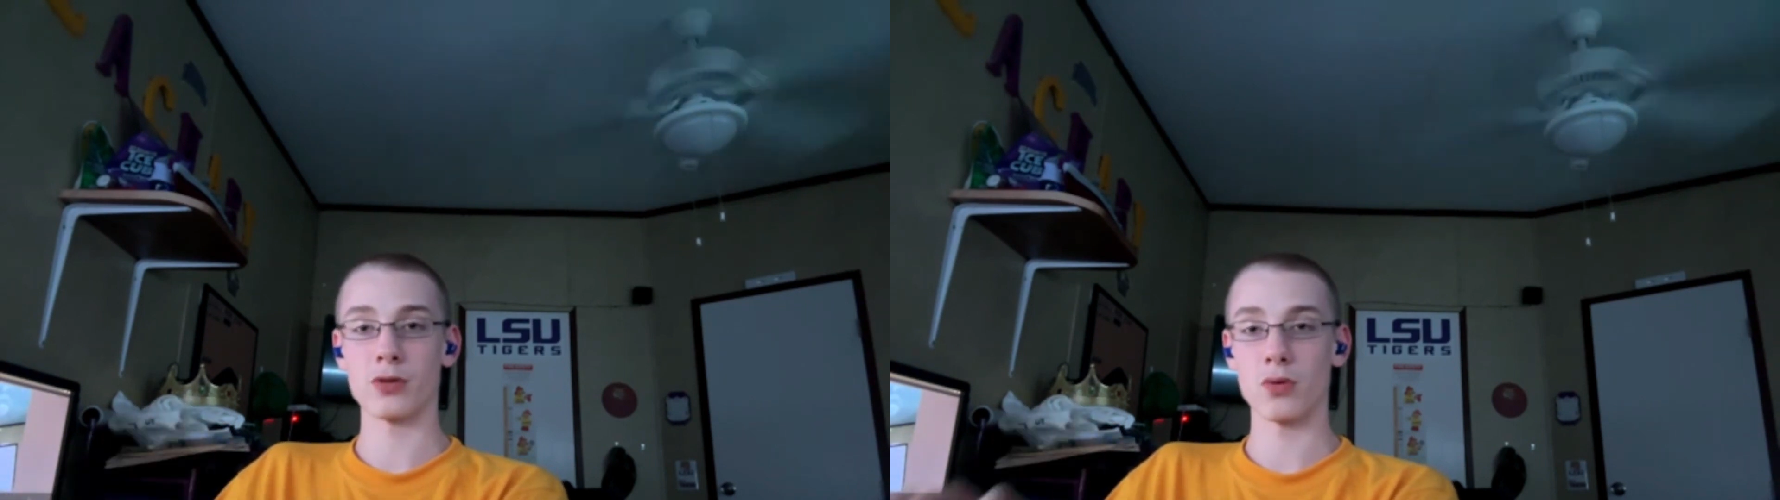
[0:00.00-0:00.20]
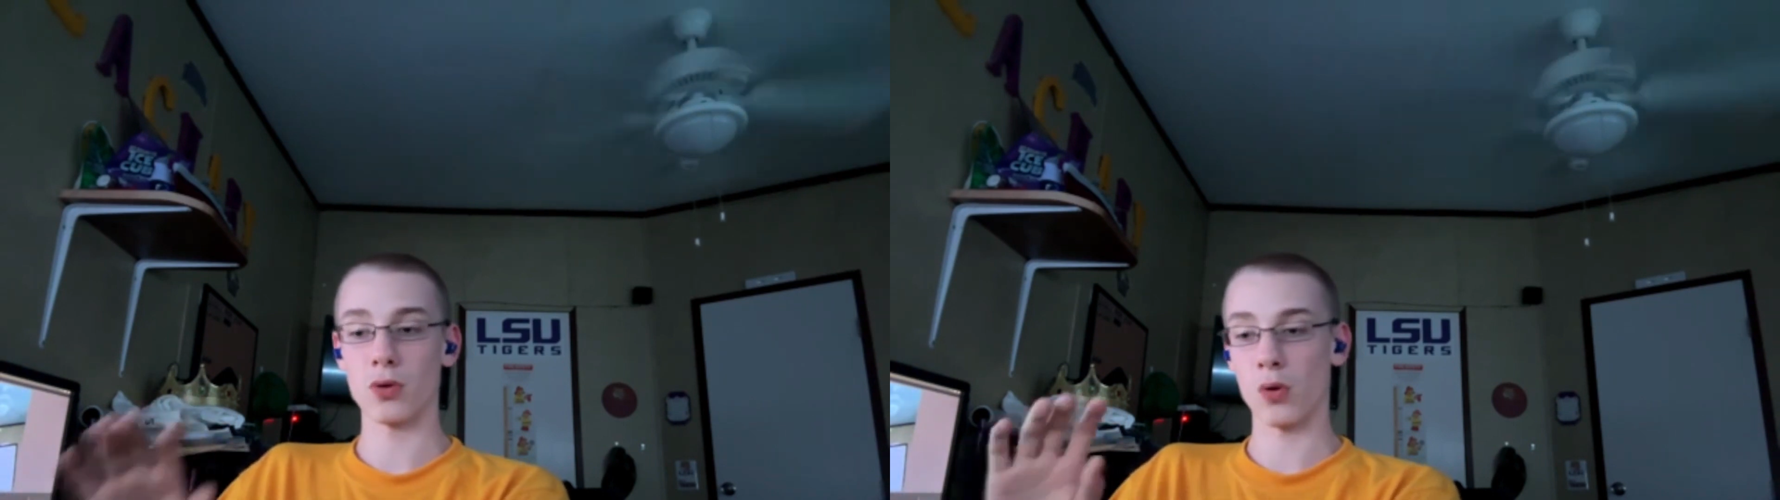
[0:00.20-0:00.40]

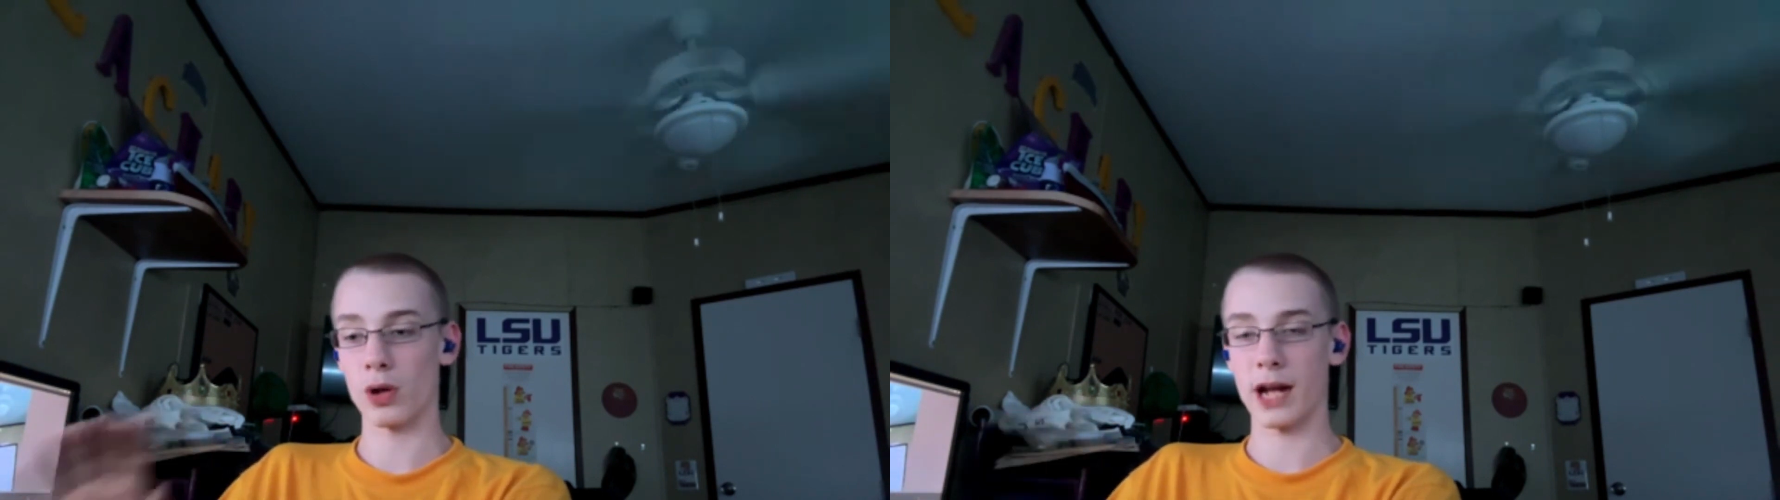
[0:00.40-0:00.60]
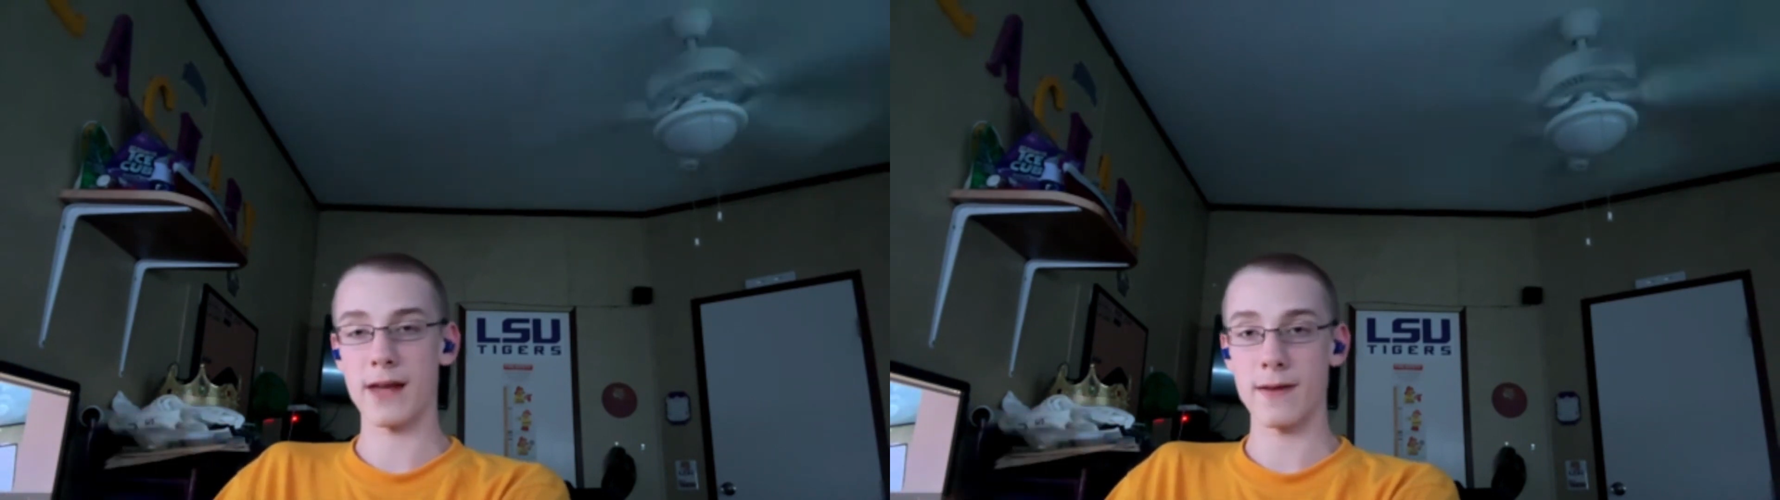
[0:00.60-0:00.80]
Corps or
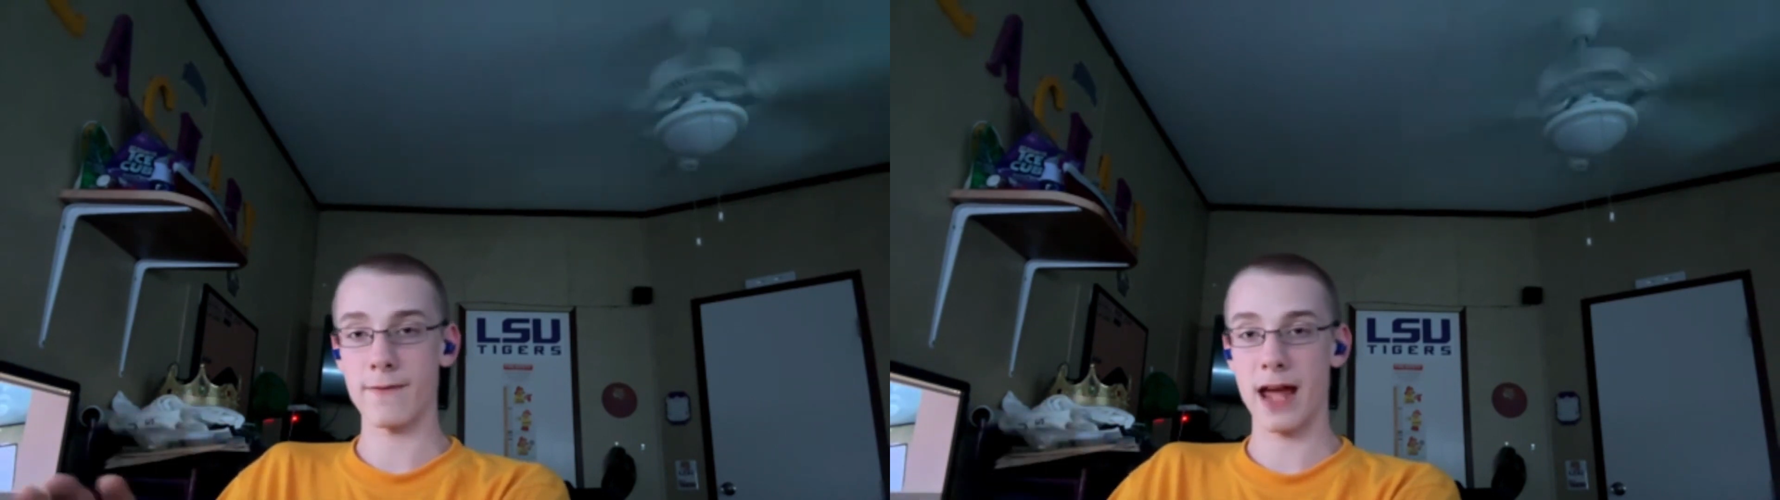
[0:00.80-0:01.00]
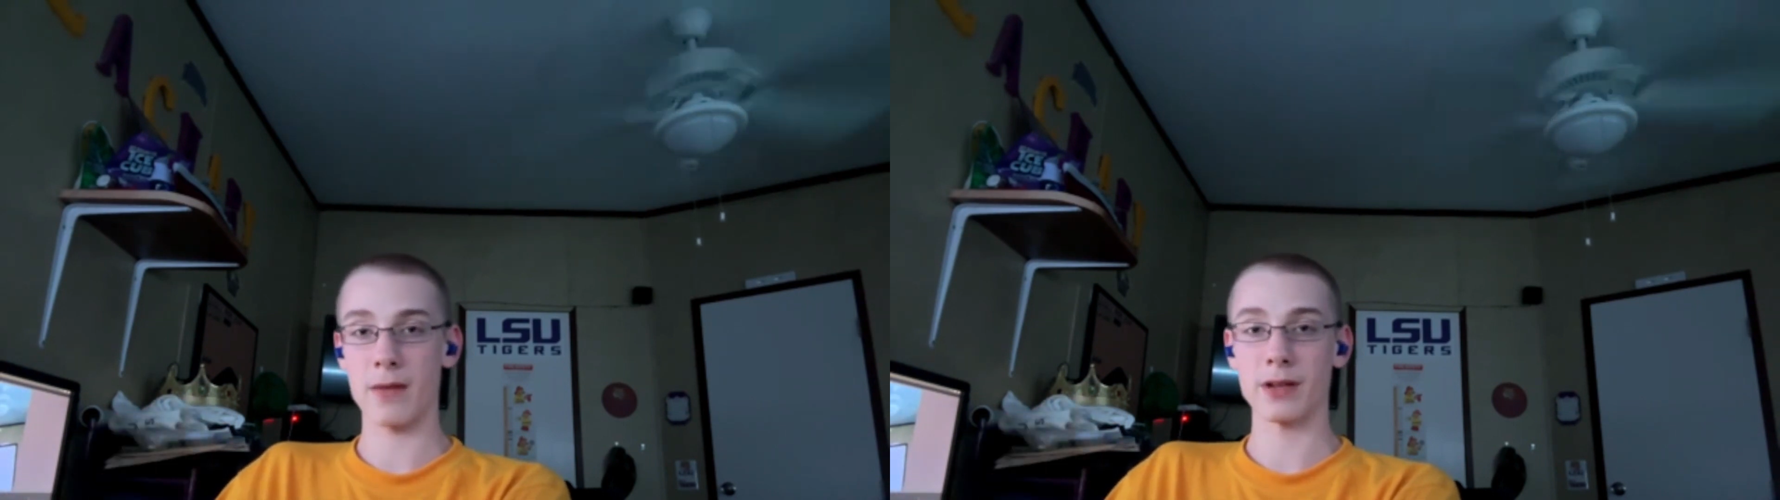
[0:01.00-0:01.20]
Navy
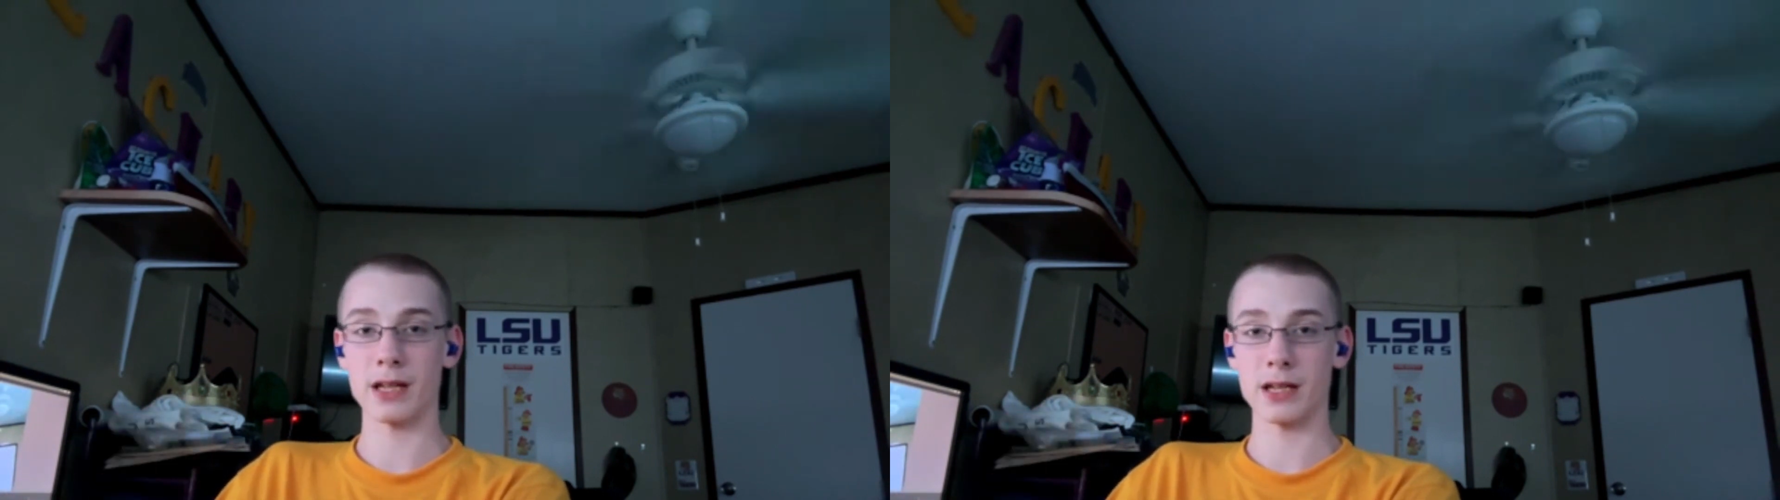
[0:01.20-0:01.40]
family,